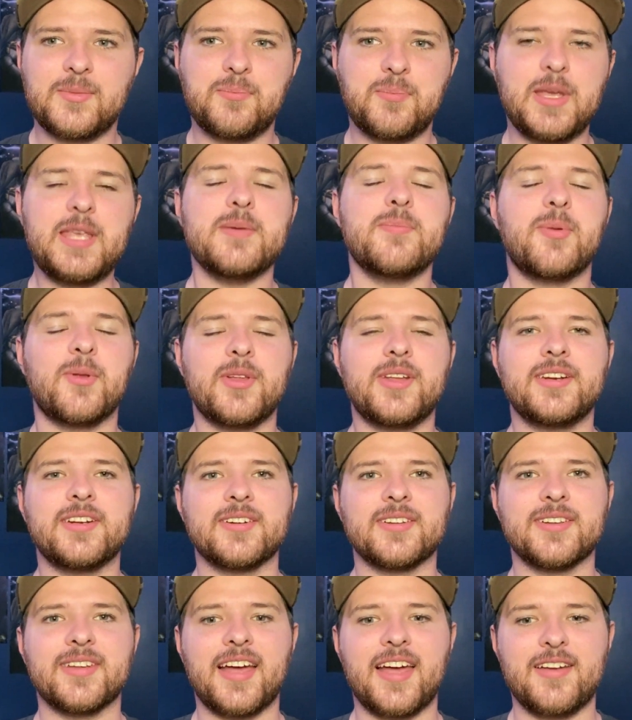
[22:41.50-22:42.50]
people in
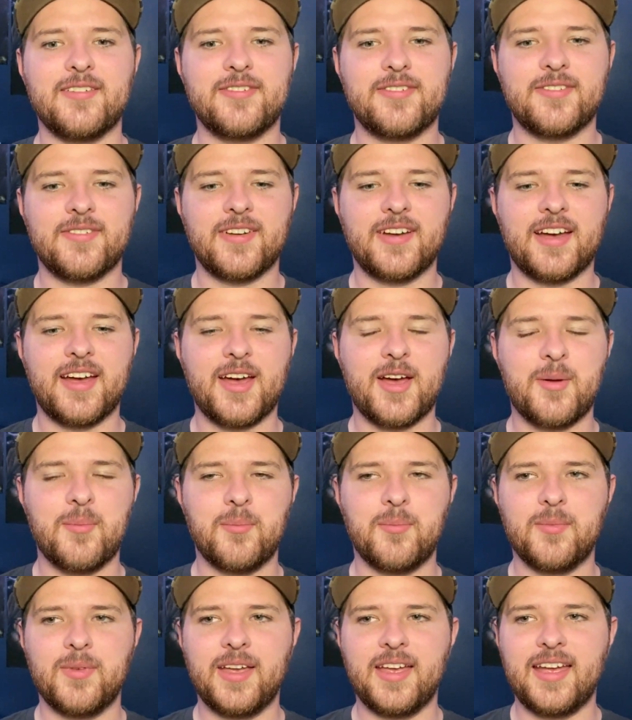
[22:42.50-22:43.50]
her life,
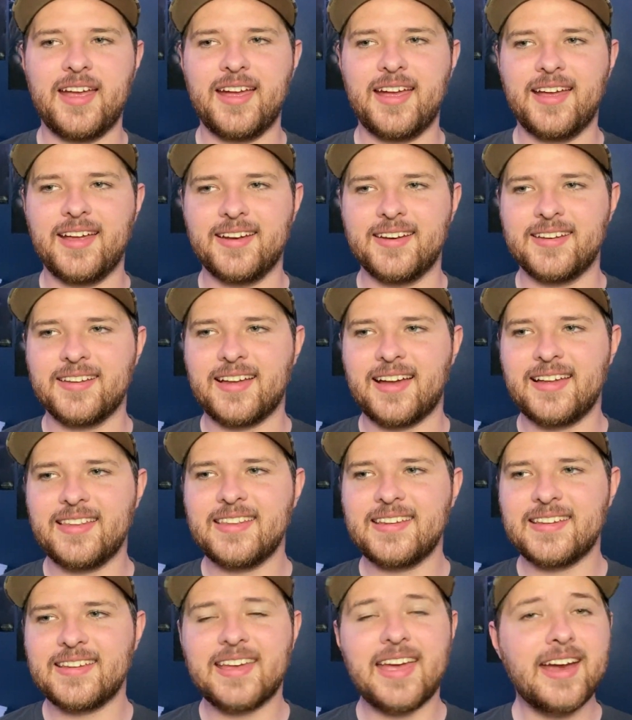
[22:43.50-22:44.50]
um, and I
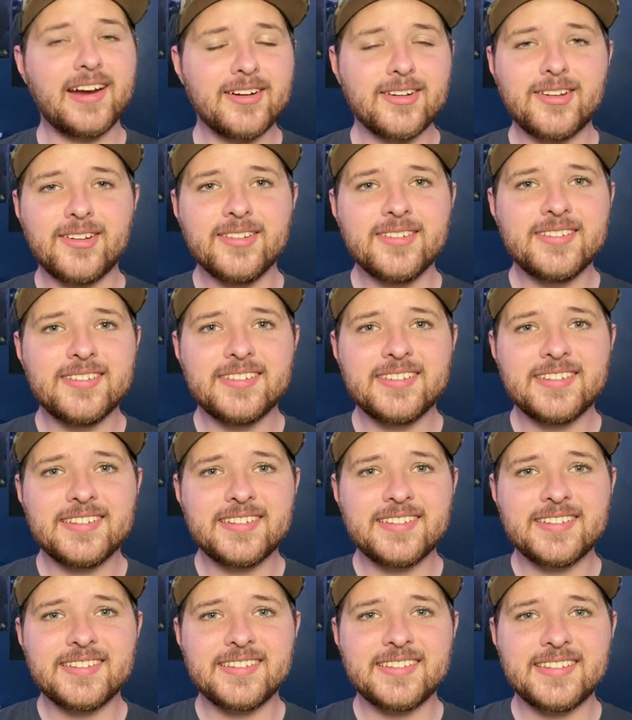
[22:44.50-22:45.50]
think Carol,
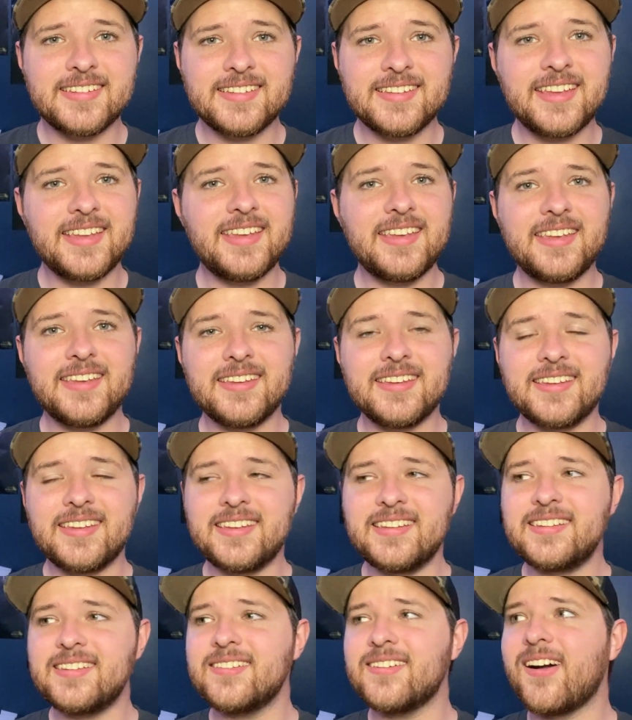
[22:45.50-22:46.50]
he
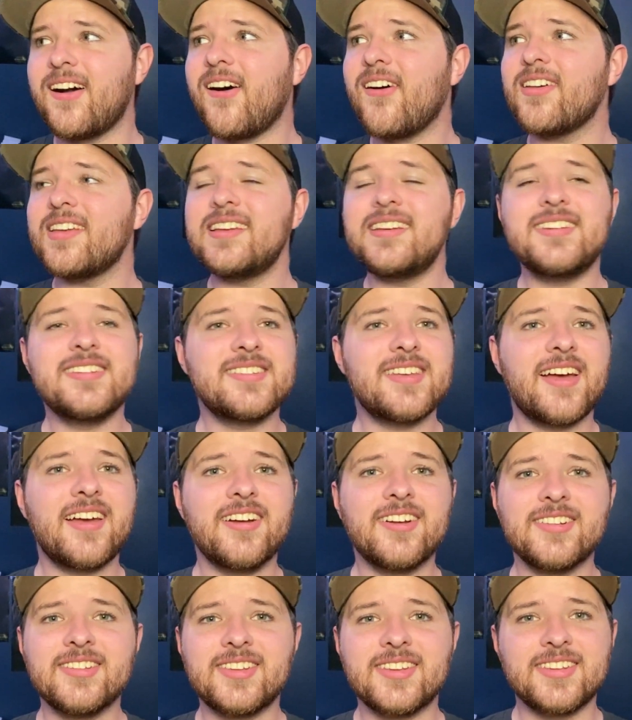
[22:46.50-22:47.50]
he all he
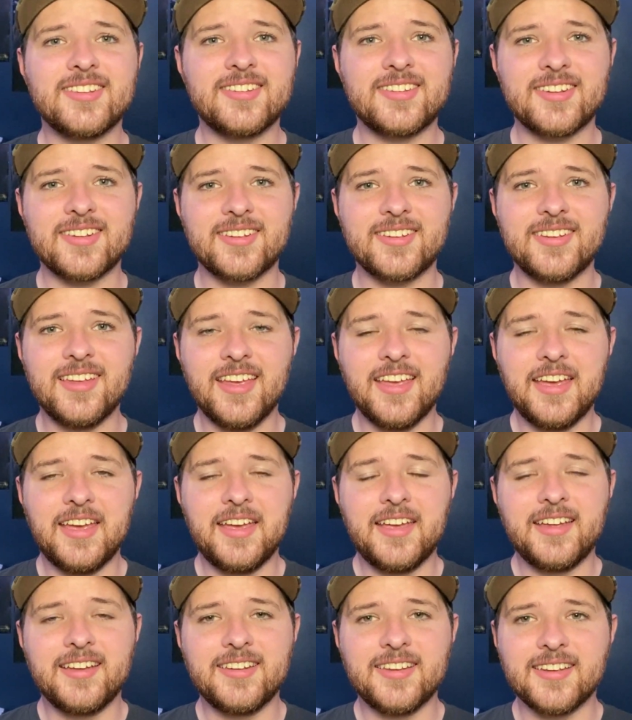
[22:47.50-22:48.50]
desires is to
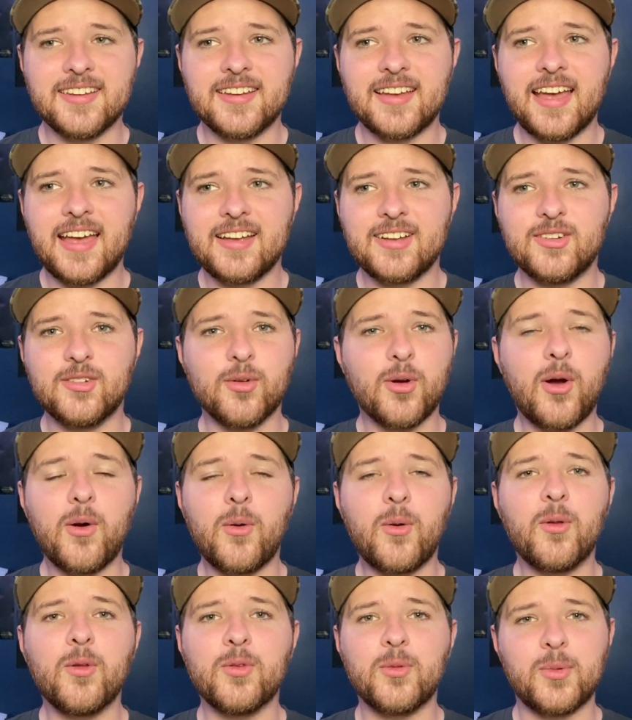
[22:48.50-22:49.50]
to grow
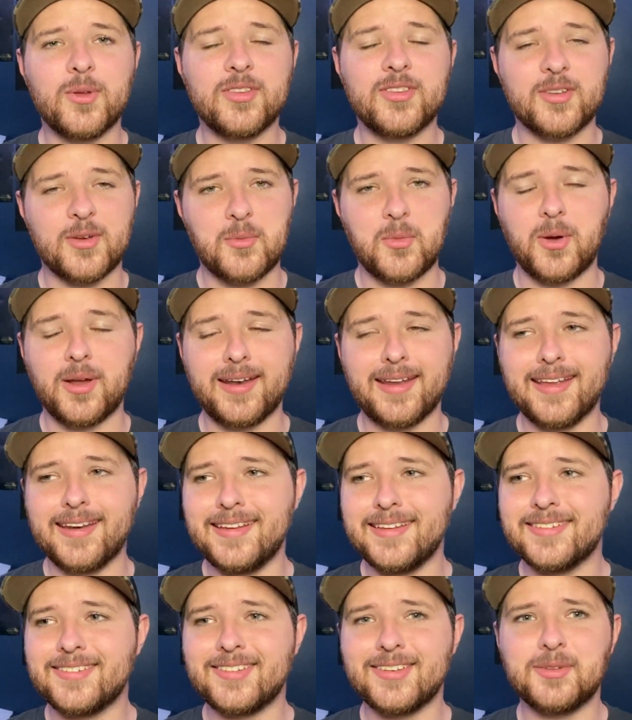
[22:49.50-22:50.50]
old with someone, and
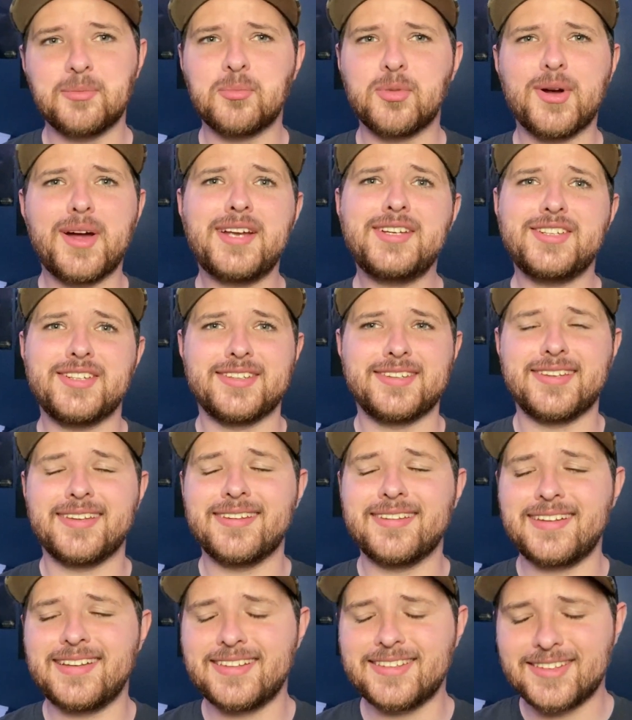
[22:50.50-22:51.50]
it's just precious,
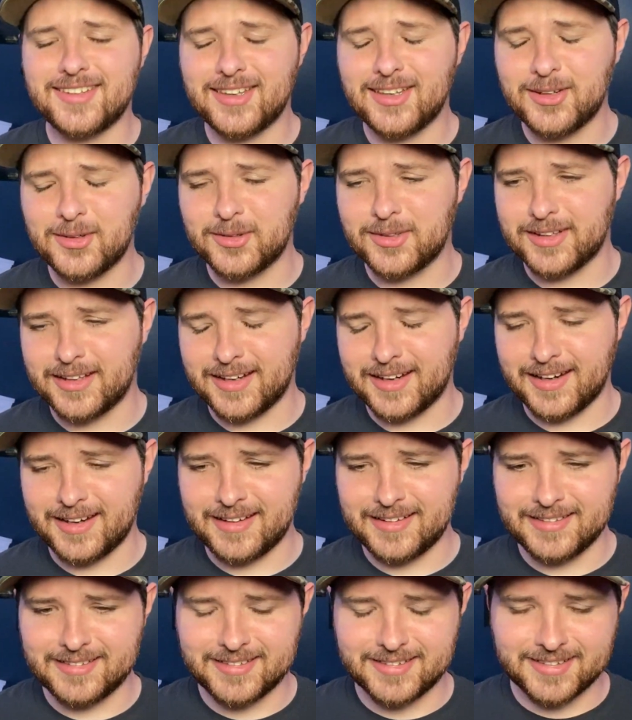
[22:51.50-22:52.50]
and he's cute, and
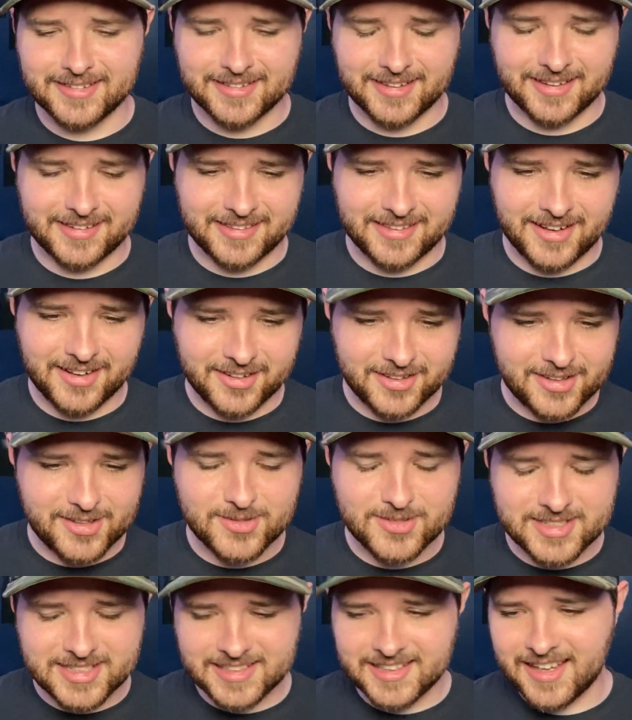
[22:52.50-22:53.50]
it's just like they're
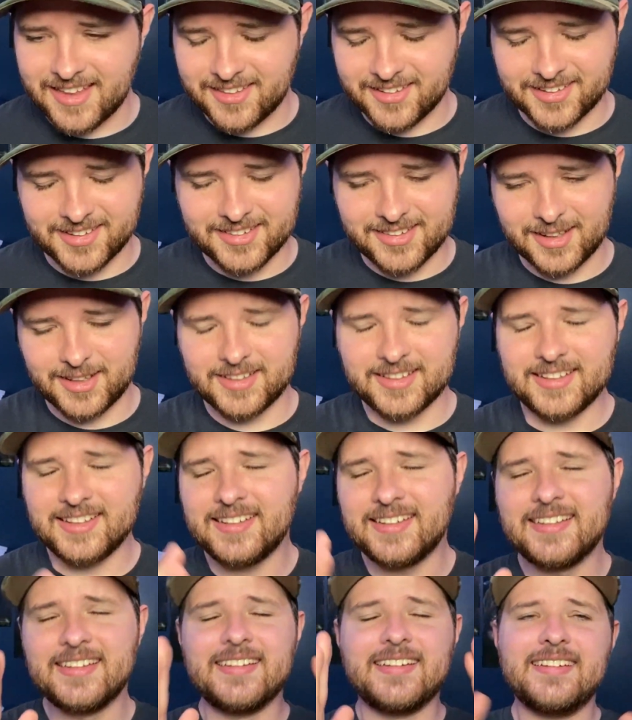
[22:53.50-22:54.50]
cute together. It's like,
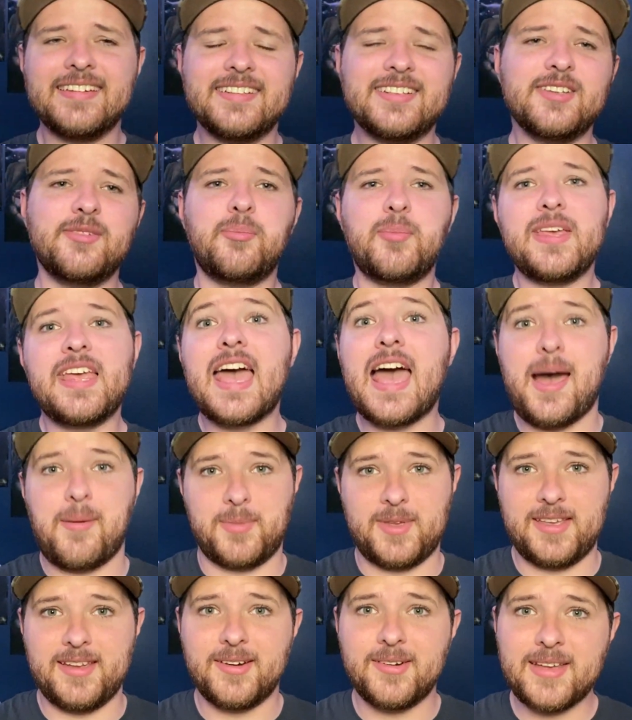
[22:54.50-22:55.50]
just be
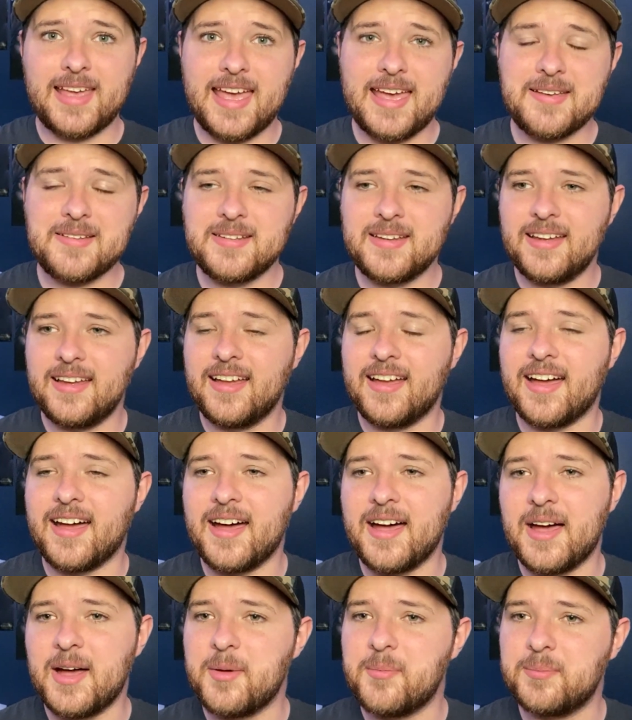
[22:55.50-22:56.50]
happy, okay?
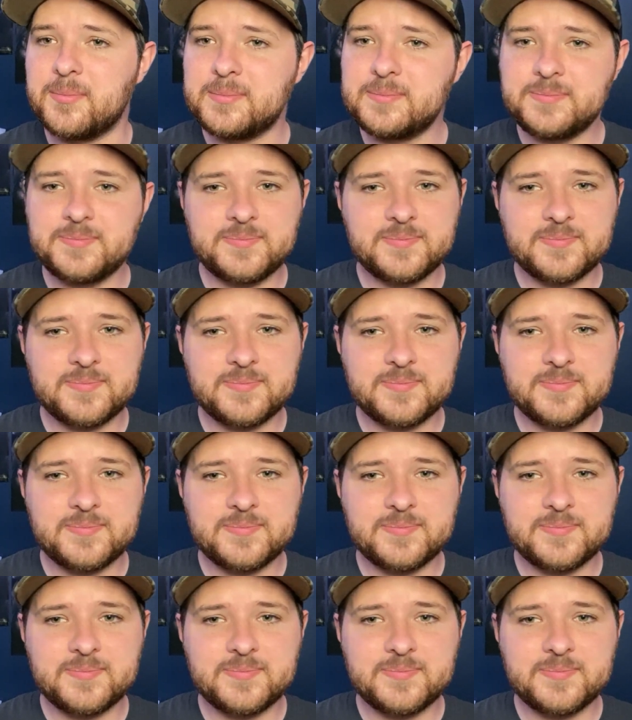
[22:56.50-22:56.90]
Um,